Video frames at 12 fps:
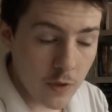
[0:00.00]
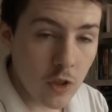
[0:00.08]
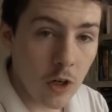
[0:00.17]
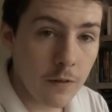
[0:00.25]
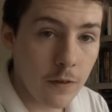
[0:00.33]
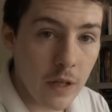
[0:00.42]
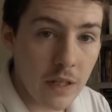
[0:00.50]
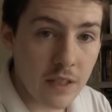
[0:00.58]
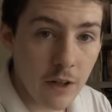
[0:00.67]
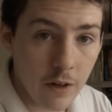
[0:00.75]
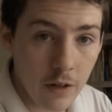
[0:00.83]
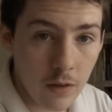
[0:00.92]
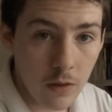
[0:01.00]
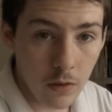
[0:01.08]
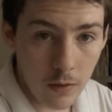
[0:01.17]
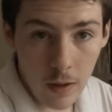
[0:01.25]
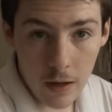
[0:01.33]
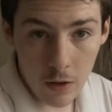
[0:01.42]
Sorry if you guys hear
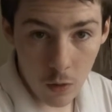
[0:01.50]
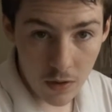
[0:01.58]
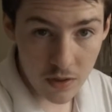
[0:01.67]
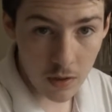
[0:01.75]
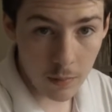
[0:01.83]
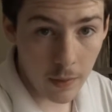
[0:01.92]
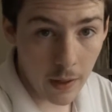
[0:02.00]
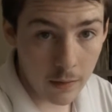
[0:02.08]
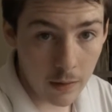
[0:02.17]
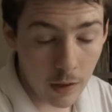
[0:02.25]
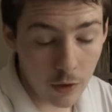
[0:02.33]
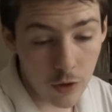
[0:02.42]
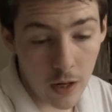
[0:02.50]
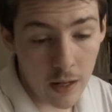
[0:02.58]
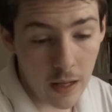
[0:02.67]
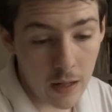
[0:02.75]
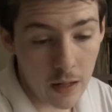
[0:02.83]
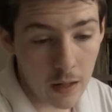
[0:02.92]
any noise in the background. I'll try
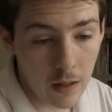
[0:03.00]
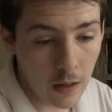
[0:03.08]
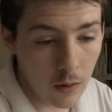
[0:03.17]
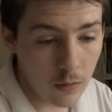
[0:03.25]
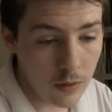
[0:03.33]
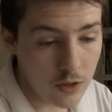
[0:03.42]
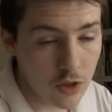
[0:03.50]
to edit it out.